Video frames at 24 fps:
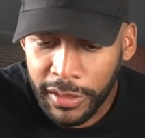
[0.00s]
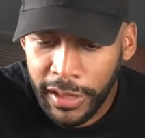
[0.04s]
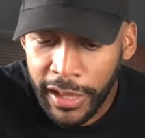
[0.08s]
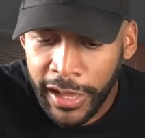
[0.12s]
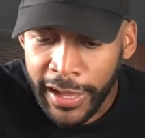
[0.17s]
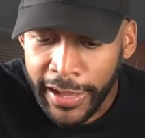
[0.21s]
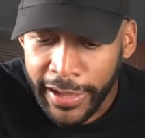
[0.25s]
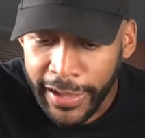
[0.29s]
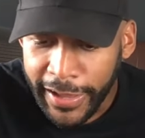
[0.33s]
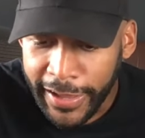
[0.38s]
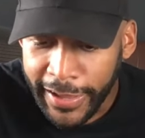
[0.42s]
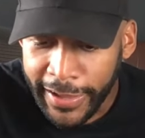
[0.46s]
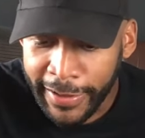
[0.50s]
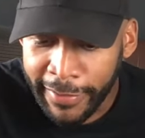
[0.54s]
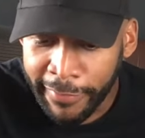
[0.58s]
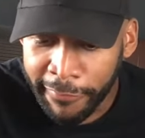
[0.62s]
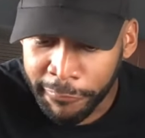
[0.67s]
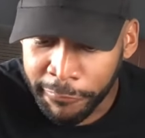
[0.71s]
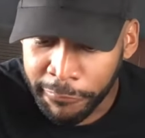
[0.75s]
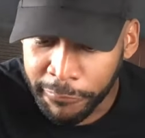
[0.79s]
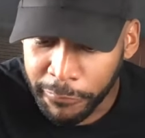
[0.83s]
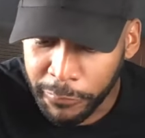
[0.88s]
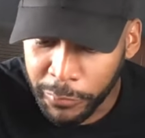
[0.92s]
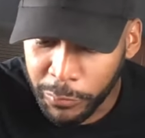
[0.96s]
I
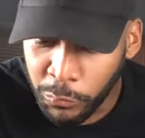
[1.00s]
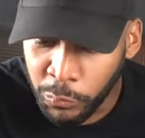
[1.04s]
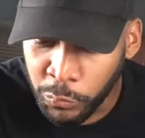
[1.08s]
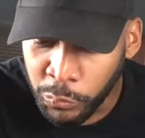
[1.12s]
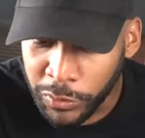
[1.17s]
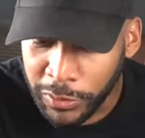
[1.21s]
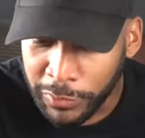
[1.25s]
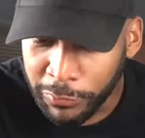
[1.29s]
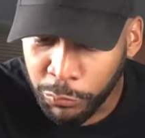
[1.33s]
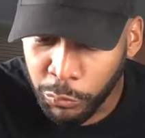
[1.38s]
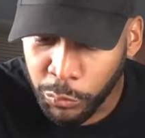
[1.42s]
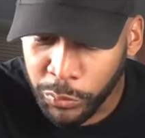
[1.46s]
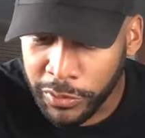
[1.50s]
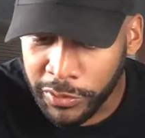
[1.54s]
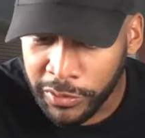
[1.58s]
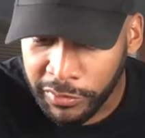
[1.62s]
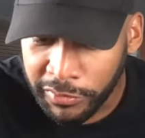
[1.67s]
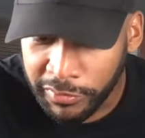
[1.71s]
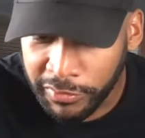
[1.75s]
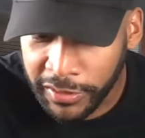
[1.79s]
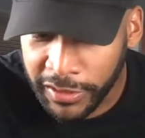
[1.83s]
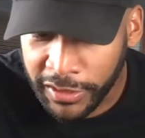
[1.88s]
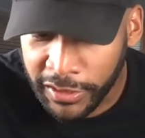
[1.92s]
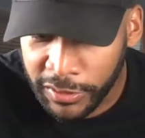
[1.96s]
have rough where the
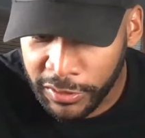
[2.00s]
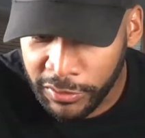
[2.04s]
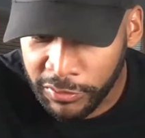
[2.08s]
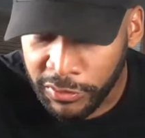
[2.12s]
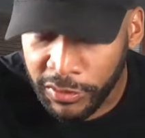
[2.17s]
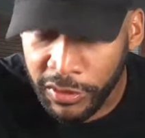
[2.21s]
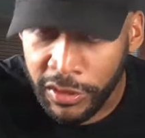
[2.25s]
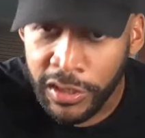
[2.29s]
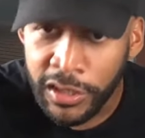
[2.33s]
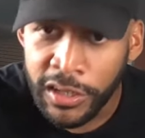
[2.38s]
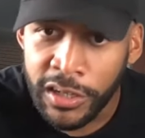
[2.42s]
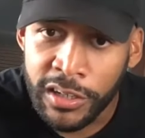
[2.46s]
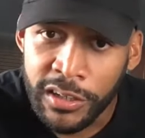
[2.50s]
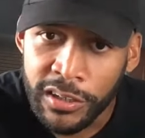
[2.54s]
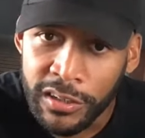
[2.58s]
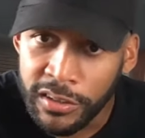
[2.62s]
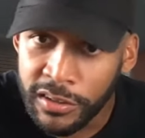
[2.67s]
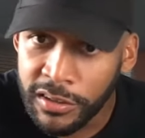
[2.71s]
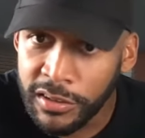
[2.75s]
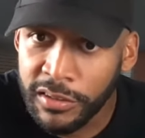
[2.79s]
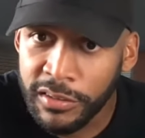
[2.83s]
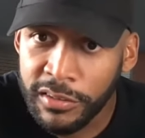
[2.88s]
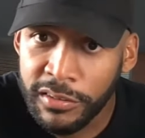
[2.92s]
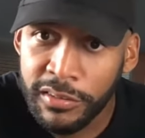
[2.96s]
stairs are
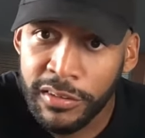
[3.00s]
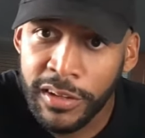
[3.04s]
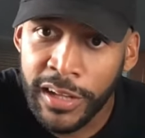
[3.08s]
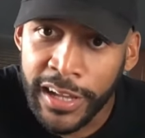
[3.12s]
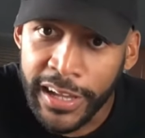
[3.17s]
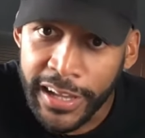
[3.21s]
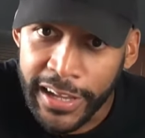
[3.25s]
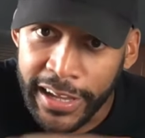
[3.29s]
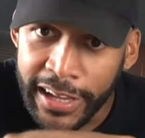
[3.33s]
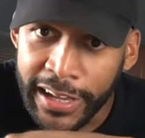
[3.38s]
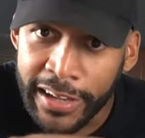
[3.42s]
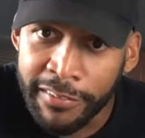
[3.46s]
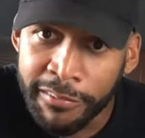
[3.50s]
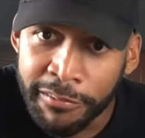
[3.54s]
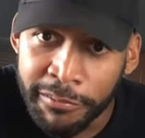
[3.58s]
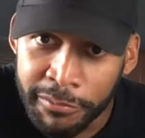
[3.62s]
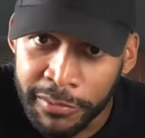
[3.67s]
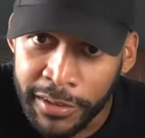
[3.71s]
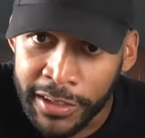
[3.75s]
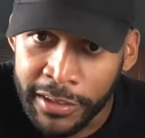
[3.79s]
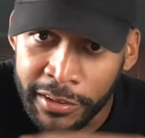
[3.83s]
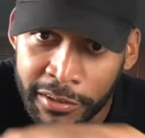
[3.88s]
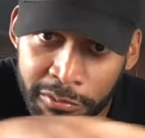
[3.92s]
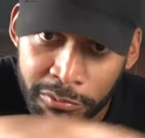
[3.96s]
I have
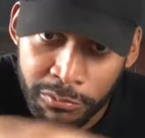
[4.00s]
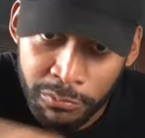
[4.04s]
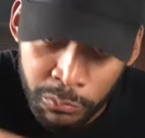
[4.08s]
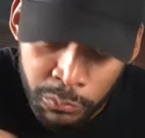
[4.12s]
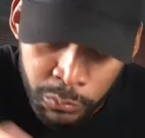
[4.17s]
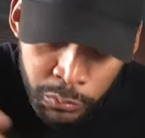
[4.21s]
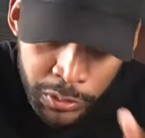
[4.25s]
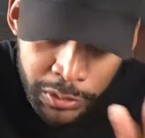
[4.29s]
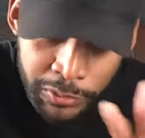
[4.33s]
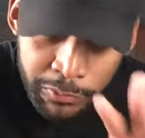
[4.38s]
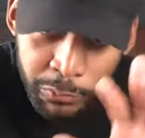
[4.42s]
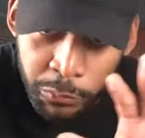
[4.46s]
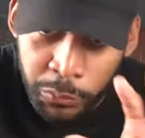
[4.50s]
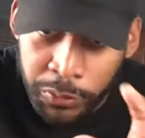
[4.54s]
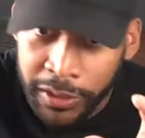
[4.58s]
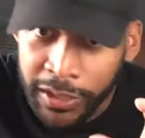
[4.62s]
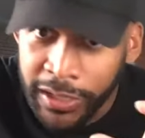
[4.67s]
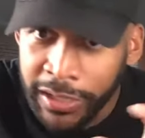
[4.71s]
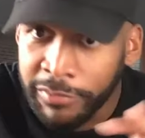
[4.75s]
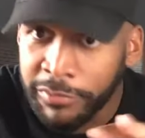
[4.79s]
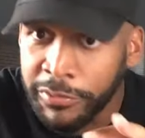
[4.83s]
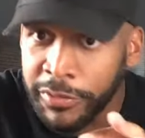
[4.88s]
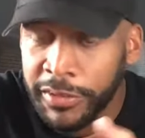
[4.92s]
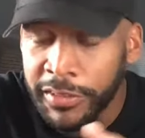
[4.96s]
like rough where
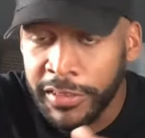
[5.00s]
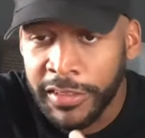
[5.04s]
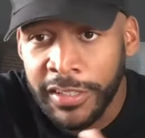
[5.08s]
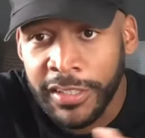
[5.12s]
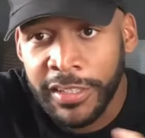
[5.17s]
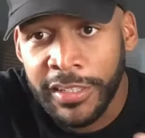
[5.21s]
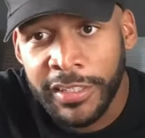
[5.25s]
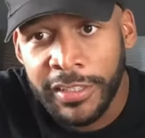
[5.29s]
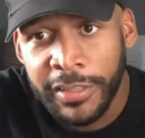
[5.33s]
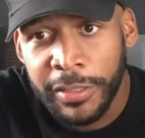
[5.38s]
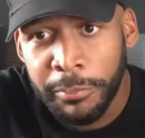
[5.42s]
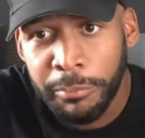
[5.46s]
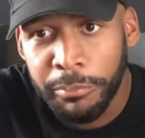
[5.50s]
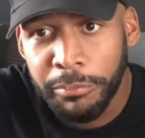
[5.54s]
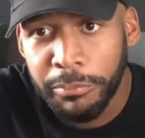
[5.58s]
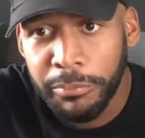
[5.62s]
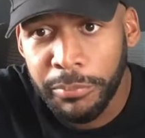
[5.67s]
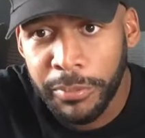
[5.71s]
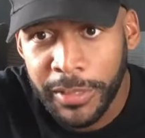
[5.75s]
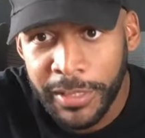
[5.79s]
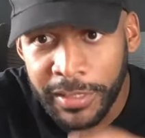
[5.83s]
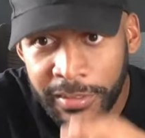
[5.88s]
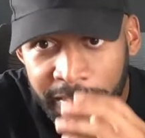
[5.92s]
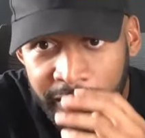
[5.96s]
everything in the
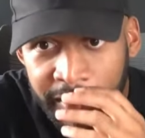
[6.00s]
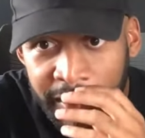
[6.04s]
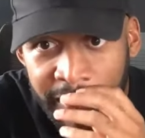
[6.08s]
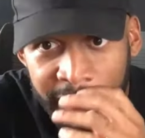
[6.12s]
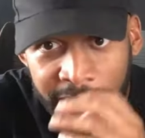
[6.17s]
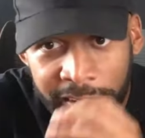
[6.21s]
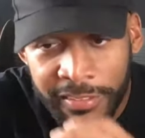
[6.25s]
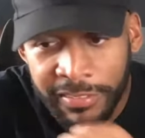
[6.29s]
place is.